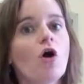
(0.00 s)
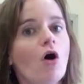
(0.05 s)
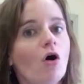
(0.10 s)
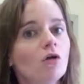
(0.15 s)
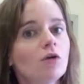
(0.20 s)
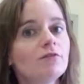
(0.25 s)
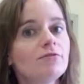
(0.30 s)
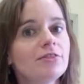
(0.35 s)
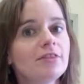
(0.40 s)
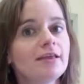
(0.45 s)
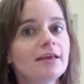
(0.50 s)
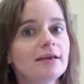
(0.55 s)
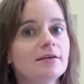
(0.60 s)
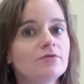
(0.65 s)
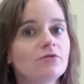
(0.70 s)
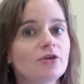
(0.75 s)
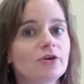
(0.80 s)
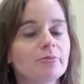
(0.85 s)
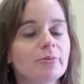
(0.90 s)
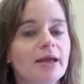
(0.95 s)
all of the
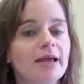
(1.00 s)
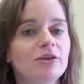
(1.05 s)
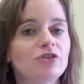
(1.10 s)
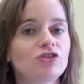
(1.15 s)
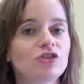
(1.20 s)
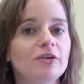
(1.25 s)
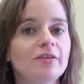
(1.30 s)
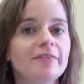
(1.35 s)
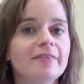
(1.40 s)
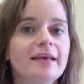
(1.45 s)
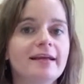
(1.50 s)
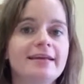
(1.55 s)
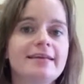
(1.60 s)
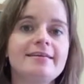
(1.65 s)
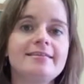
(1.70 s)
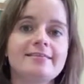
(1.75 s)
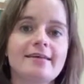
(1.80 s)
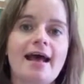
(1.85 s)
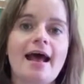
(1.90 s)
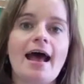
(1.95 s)
information that
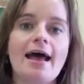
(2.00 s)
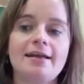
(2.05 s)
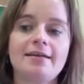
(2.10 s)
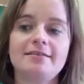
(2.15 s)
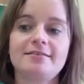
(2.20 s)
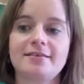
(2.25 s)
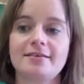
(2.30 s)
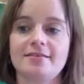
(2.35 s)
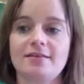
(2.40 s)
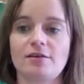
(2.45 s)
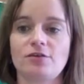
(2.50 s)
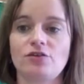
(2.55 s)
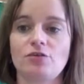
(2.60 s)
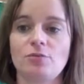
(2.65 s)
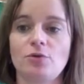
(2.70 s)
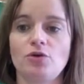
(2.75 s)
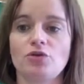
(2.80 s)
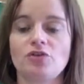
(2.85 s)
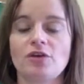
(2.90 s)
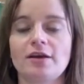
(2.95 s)
he's added to this
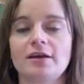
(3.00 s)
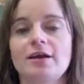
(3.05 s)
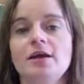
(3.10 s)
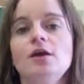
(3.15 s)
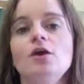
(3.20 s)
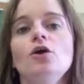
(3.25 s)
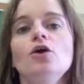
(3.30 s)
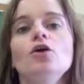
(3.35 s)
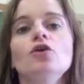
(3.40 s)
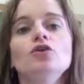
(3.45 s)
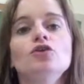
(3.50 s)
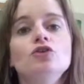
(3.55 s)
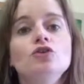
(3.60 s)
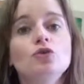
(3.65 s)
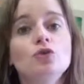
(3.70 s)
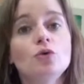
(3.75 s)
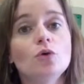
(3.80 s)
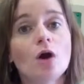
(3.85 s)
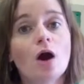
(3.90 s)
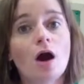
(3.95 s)
music,
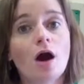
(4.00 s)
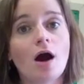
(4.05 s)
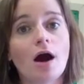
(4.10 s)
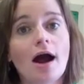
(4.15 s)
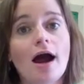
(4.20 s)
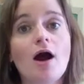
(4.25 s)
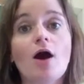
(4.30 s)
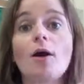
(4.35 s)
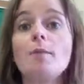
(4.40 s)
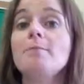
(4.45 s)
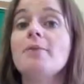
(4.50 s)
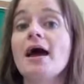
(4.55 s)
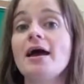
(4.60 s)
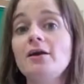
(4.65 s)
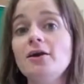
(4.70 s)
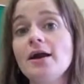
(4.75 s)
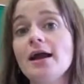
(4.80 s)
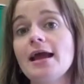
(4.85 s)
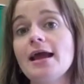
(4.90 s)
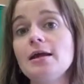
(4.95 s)
you are
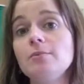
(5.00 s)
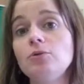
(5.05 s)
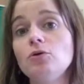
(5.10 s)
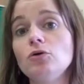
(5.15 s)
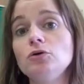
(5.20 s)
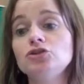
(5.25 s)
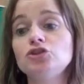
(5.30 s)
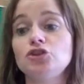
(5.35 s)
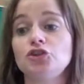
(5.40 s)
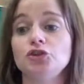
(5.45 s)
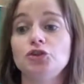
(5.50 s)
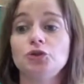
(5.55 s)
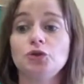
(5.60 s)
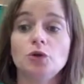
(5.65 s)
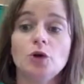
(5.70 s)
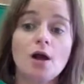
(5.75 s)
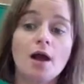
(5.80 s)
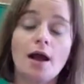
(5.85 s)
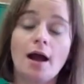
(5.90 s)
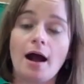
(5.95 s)
better able
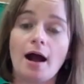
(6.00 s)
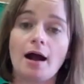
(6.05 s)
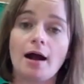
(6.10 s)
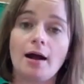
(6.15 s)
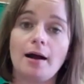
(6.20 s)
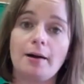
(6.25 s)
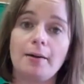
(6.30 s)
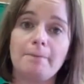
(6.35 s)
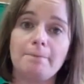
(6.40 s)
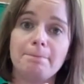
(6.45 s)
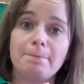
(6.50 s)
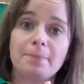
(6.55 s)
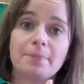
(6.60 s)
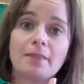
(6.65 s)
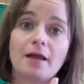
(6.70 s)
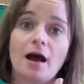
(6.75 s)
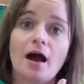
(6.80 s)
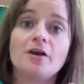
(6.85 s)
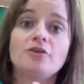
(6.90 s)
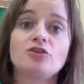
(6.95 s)
to
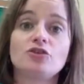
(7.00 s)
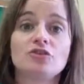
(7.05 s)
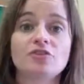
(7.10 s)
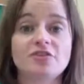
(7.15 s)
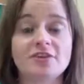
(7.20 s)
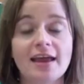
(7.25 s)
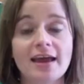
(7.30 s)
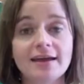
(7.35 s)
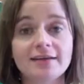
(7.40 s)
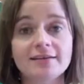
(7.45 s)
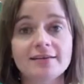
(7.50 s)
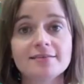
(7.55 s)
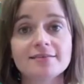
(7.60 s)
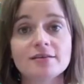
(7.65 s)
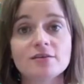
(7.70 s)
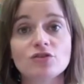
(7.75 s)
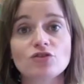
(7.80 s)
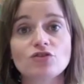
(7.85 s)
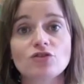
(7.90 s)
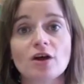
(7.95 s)
understand his
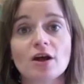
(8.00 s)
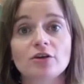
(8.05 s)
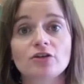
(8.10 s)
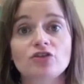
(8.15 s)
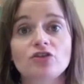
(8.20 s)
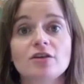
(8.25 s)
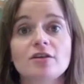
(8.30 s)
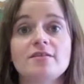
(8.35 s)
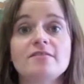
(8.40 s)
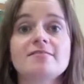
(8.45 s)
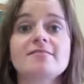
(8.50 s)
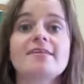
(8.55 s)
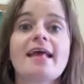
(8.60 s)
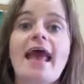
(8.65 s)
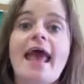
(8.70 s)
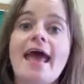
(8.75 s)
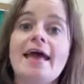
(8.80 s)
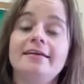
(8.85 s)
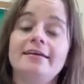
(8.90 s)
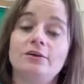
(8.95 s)
instructions
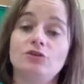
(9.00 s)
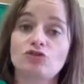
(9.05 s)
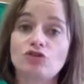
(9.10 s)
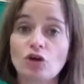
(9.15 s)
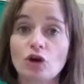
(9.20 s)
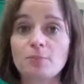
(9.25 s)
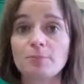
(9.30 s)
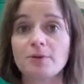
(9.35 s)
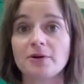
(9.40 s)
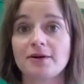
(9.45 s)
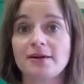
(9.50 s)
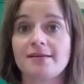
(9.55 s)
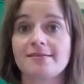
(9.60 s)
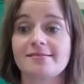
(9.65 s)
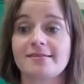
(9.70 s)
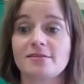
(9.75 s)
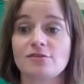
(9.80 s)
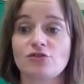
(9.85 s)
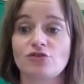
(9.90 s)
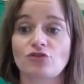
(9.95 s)
and interpret
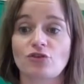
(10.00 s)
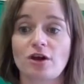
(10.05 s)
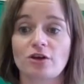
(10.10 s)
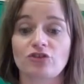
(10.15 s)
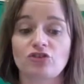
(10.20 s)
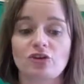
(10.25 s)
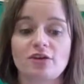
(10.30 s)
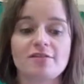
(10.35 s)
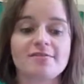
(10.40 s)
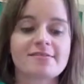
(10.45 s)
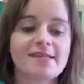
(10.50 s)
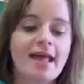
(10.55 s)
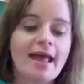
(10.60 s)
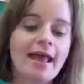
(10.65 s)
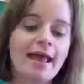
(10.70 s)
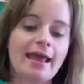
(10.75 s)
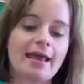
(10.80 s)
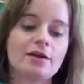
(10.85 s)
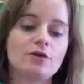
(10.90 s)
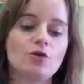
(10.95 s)
his instructions
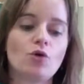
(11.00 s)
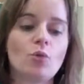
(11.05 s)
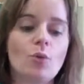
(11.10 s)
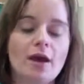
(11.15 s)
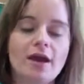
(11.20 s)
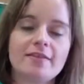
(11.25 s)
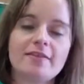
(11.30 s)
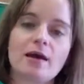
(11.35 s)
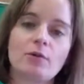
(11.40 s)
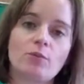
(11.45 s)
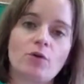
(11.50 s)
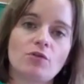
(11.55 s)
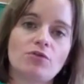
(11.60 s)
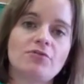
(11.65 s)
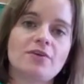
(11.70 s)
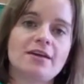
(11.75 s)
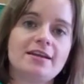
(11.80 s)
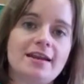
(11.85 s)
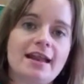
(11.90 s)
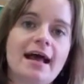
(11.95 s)
in a way that will
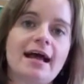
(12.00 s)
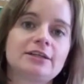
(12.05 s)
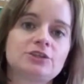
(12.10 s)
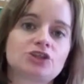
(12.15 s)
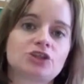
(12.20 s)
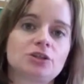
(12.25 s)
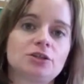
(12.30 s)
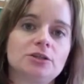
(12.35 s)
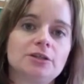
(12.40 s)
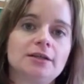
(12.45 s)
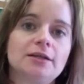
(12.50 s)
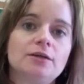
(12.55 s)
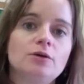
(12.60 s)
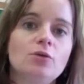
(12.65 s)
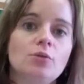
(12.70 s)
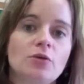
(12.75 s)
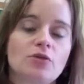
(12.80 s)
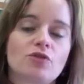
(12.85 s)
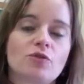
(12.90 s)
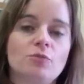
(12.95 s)
fit naturally
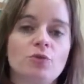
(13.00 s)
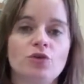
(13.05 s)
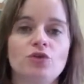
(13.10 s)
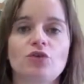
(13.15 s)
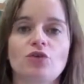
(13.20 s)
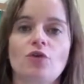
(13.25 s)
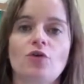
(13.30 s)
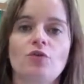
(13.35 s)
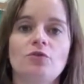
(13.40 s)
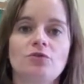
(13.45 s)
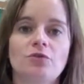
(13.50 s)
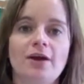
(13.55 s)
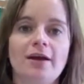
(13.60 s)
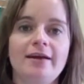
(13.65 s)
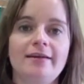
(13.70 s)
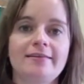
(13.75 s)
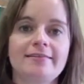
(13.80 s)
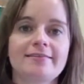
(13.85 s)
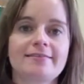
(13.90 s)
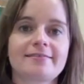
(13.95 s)
with the musical
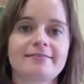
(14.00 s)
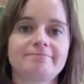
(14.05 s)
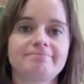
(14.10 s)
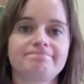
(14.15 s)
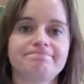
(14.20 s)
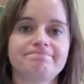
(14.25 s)
phrase.